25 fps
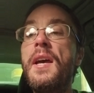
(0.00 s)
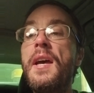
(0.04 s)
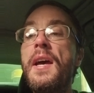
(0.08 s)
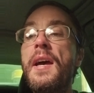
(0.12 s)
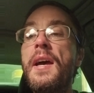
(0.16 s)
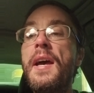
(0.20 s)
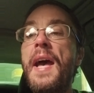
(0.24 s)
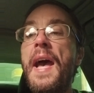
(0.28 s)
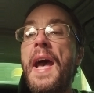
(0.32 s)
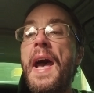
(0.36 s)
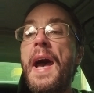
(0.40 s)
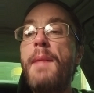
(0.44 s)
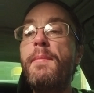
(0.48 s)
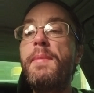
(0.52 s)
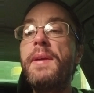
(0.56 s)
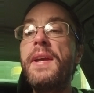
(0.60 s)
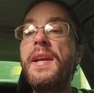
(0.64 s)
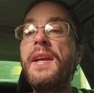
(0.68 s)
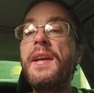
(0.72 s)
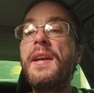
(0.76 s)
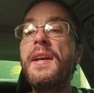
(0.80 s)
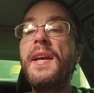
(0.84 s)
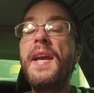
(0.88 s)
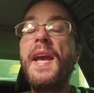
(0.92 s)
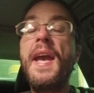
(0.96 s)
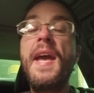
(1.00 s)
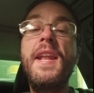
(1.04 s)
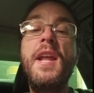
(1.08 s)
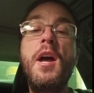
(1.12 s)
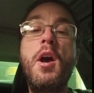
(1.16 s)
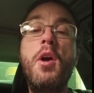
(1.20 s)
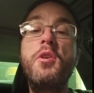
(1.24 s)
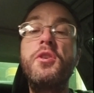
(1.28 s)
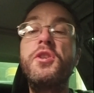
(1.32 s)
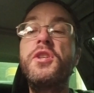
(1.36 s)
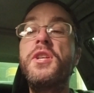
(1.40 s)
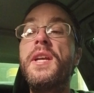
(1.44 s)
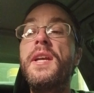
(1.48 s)
Abby, and
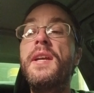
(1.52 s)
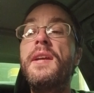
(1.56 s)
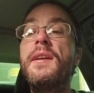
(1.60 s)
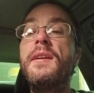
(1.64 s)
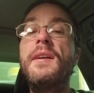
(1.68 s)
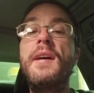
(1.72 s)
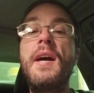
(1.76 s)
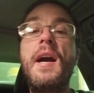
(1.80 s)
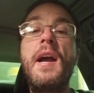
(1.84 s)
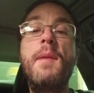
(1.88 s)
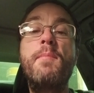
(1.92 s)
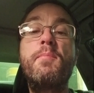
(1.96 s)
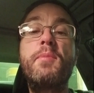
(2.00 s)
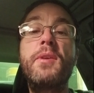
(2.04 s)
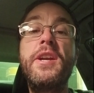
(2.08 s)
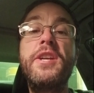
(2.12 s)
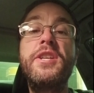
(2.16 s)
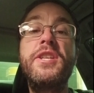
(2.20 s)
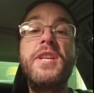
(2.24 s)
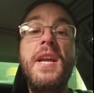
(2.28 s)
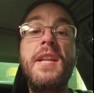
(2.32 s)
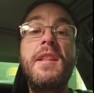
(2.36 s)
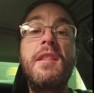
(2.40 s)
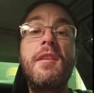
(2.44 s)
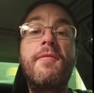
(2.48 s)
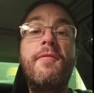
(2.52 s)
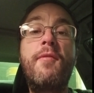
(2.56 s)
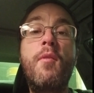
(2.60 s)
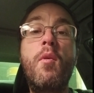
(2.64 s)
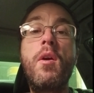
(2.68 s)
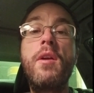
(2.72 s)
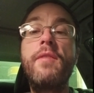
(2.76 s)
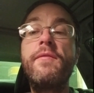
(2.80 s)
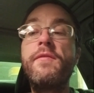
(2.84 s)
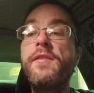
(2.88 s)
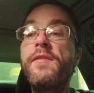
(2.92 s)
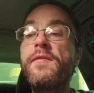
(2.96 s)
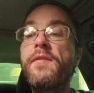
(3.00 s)
Oshi. I appreciate the 4
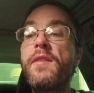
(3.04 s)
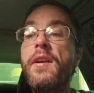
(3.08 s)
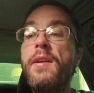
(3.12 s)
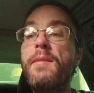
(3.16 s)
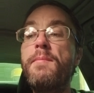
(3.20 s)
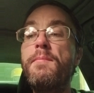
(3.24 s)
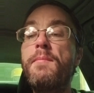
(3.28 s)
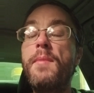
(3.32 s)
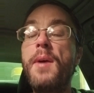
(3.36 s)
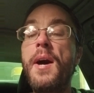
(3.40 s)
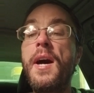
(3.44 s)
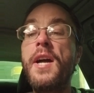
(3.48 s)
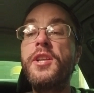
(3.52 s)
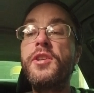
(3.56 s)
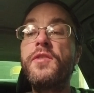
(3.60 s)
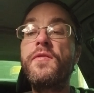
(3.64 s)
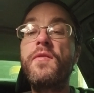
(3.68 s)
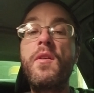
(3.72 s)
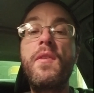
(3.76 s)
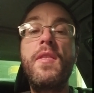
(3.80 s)
of you very much for